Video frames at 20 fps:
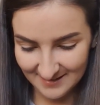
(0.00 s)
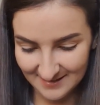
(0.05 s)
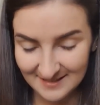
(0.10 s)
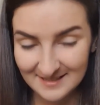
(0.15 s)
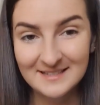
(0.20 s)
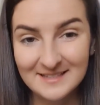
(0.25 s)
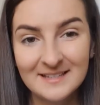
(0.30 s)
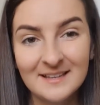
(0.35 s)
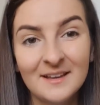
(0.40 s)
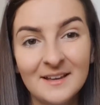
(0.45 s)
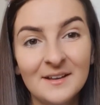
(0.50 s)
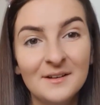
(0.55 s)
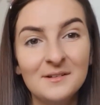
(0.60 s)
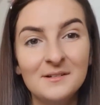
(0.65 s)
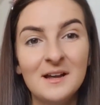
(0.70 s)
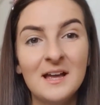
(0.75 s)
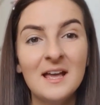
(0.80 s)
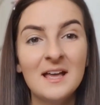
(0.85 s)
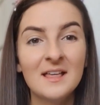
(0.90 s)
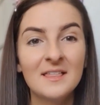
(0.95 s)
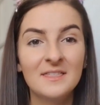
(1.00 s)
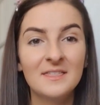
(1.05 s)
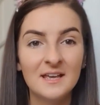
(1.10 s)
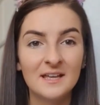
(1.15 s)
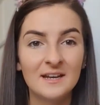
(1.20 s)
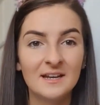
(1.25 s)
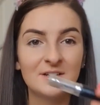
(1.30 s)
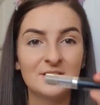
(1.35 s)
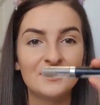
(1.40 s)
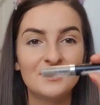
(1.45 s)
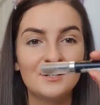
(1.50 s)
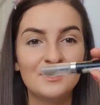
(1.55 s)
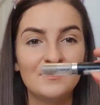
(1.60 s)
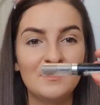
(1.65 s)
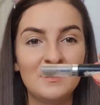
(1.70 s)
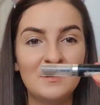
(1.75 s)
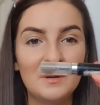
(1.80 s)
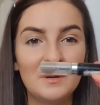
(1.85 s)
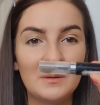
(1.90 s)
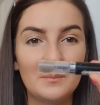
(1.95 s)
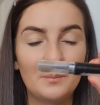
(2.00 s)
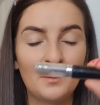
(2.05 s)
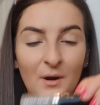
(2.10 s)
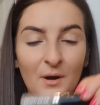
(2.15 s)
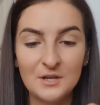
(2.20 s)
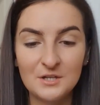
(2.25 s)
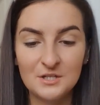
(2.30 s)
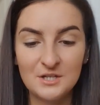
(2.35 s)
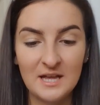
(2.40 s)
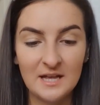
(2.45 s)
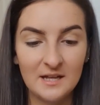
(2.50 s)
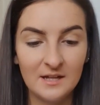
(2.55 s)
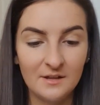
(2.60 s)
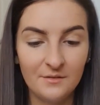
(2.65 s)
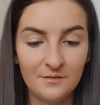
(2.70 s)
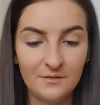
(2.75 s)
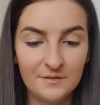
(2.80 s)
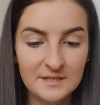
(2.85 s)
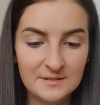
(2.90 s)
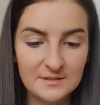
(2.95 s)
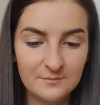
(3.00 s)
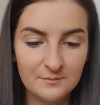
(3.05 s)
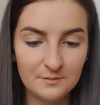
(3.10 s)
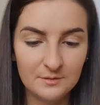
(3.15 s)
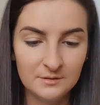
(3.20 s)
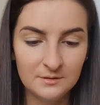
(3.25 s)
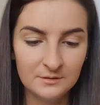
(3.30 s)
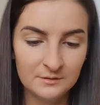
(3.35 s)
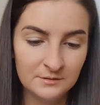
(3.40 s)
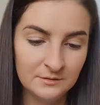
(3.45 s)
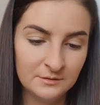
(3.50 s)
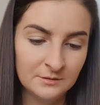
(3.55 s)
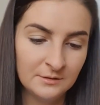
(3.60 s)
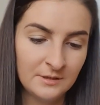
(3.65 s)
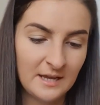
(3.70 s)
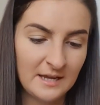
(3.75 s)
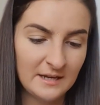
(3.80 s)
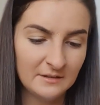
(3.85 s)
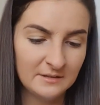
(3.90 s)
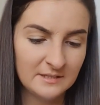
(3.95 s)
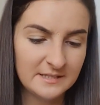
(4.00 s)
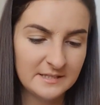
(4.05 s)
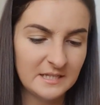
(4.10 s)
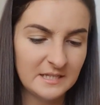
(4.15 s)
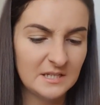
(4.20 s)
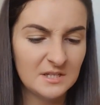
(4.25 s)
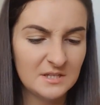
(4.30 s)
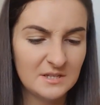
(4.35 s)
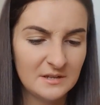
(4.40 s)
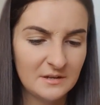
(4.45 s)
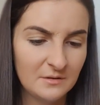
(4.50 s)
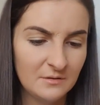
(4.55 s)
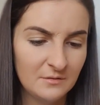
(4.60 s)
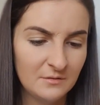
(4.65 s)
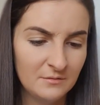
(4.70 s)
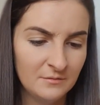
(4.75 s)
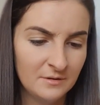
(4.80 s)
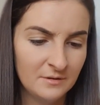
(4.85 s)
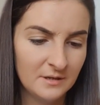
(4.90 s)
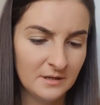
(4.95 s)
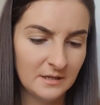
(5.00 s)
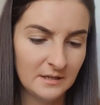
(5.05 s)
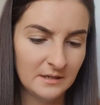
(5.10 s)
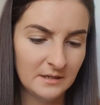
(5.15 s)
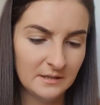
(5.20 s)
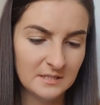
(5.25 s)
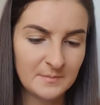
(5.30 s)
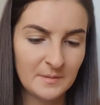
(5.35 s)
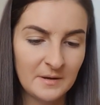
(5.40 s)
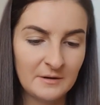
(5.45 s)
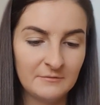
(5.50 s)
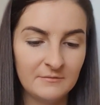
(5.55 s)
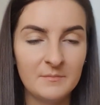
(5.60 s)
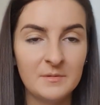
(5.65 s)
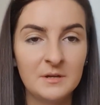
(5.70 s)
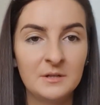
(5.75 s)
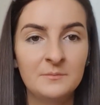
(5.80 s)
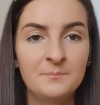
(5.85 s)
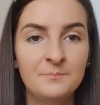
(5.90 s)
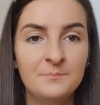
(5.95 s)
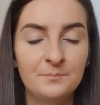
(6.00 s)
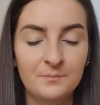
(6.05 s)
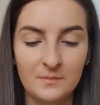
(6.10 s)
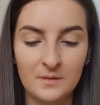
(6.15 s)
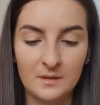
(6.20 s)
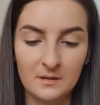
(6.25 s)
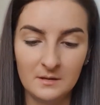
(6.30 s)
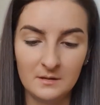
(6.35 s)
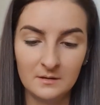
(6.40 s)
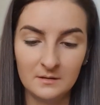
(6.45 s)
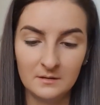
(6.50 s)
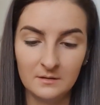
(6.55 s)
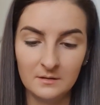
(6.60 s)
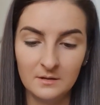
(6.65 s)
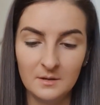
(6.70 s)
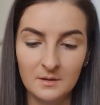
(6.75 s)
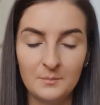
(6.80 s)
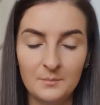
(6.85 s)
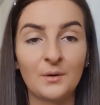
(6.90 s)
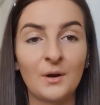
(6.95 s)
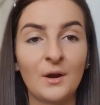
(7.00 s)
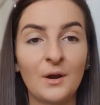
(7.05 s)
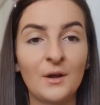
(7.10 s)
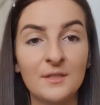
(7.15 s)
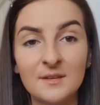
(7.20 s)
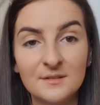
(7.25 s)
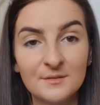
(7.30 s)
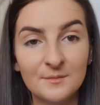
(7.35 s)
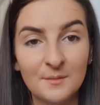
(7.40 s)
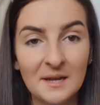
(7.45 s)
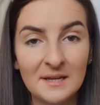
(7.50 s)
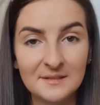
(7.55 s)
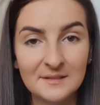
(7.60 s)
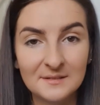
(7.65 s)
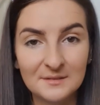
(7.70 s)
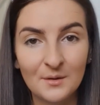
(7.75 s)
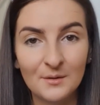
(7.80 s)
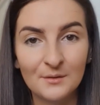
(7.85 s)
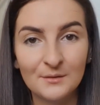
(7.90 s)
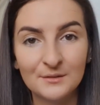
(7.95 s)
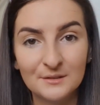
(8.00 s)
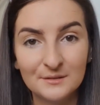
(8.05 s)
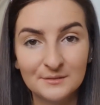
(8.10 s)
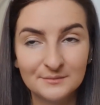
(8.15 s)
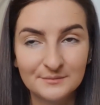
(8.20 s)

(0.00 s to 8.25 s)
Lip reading: So then I just use a wee bit of brow gel. This one, I got this ages ago. It's by Rimmel. Brow This Way it's called.